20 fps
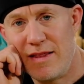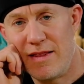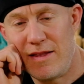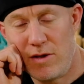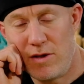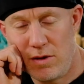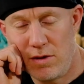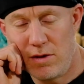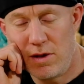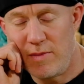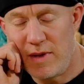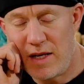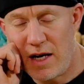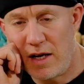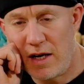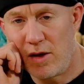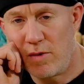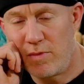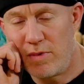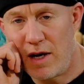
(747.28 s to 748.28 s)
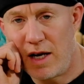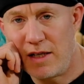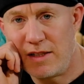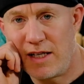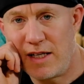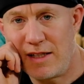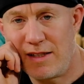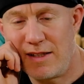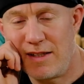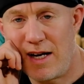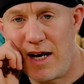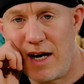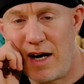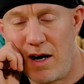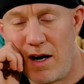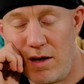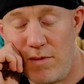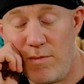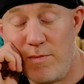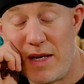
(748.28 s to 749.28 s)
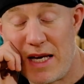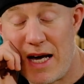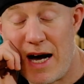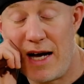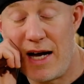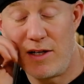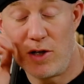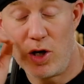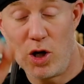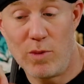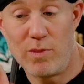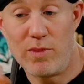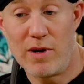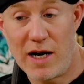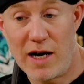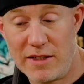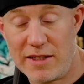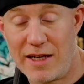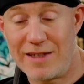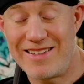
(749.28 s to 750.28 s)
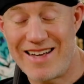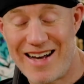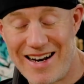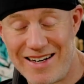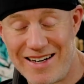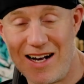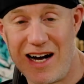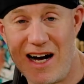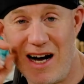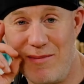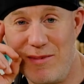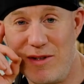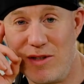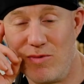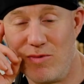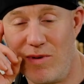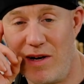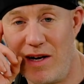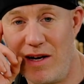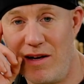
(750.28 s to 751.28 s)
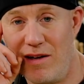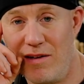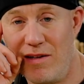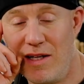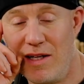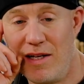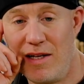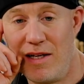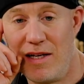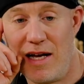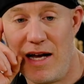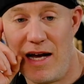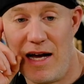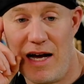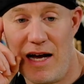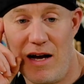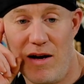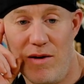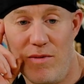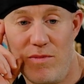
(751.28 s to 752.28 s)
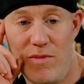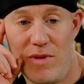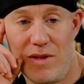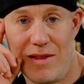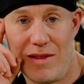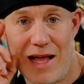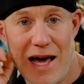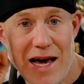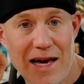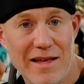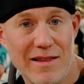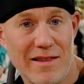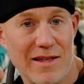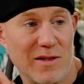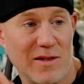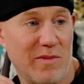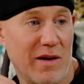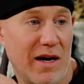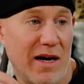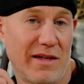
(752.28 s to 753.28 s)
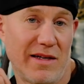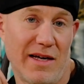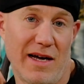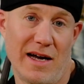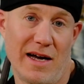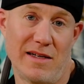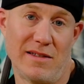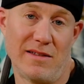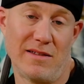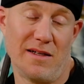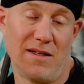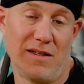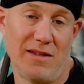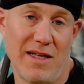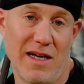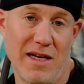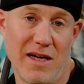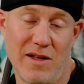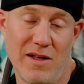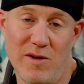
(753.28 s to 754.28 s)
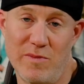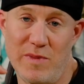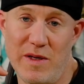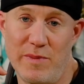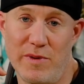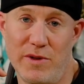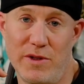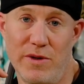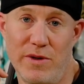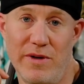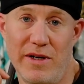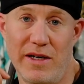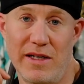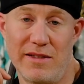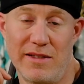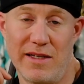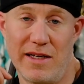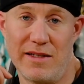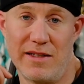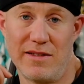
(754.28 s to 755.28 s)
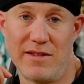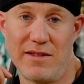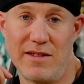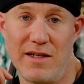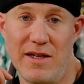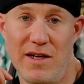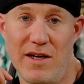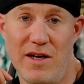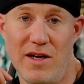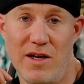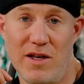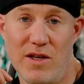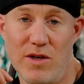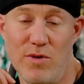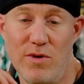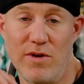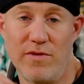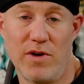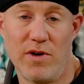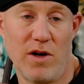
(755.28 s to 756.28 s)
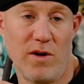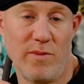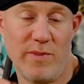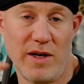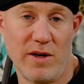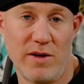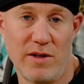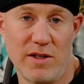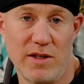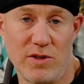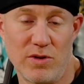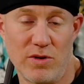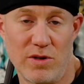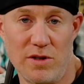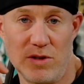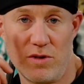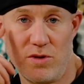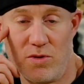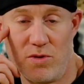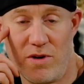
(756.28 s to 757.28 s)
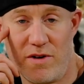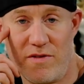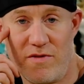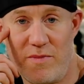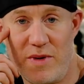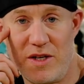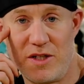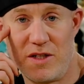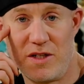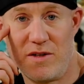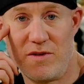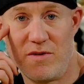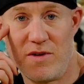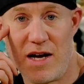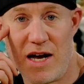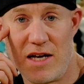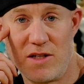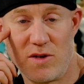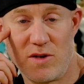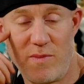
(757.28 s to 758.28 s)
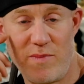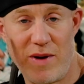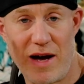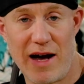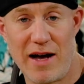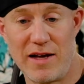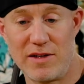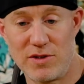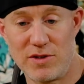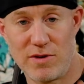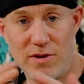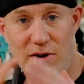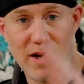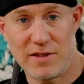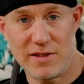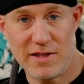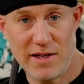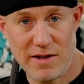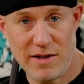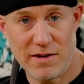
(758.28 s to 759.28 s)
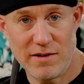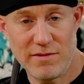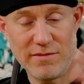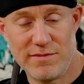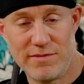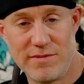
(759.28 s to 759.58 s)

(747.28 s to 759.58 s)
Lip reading: to the Beyond Hope Project, or beyondhopeproject.com as well. Like this podcast, let other people know it exists. You have all been on a sort of mission. As our paths cross here,